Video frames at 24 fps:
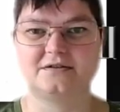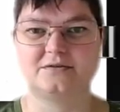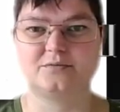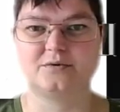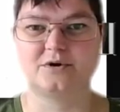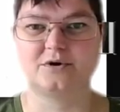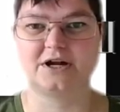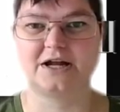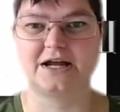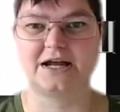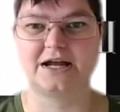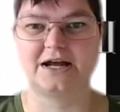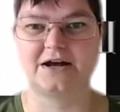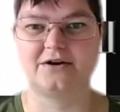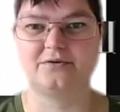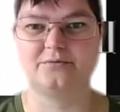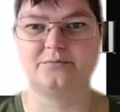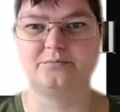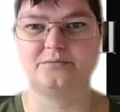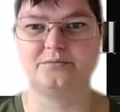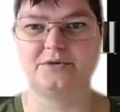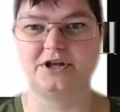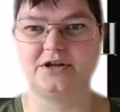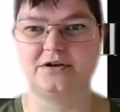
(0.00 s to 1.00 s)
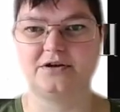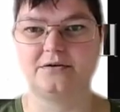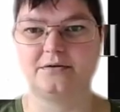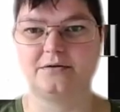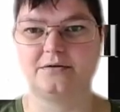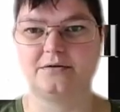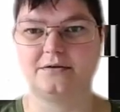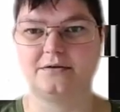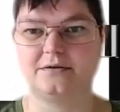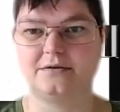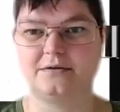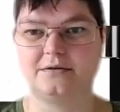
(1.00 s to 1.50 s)
Workout,
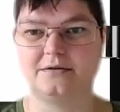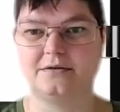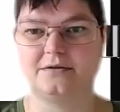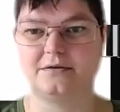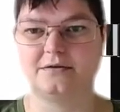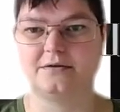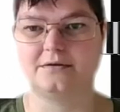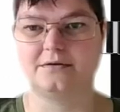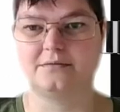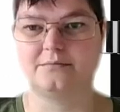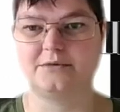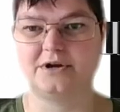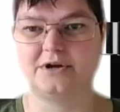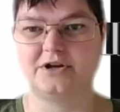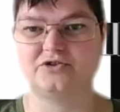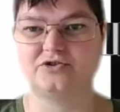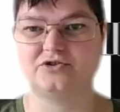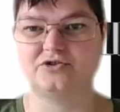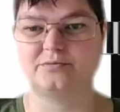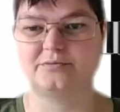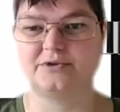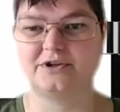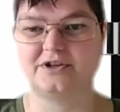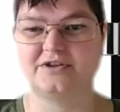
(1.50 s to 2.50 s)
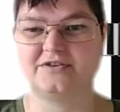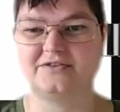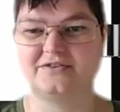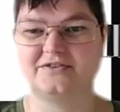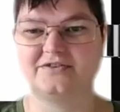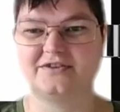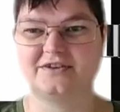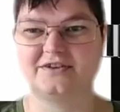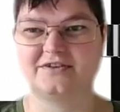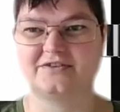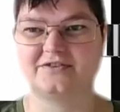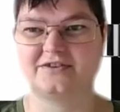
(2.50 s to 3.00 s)
meal,
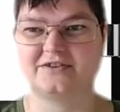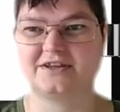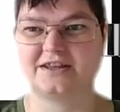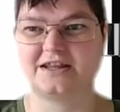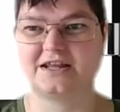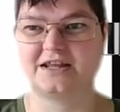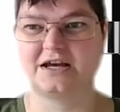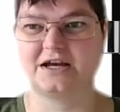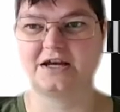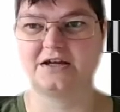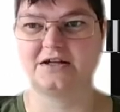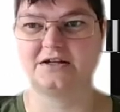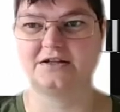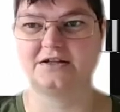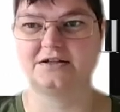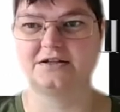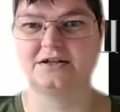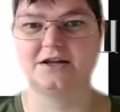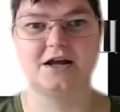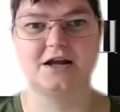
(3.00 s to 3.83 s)
measurements, things like that.